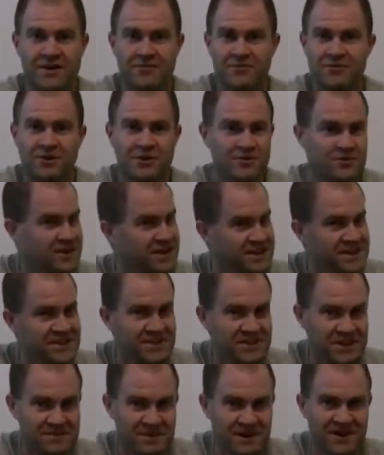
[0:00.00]
I don't know
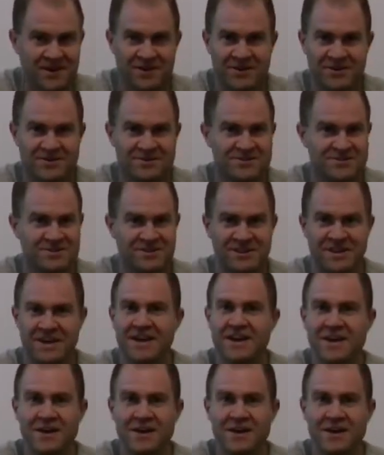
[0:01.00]
anything about archery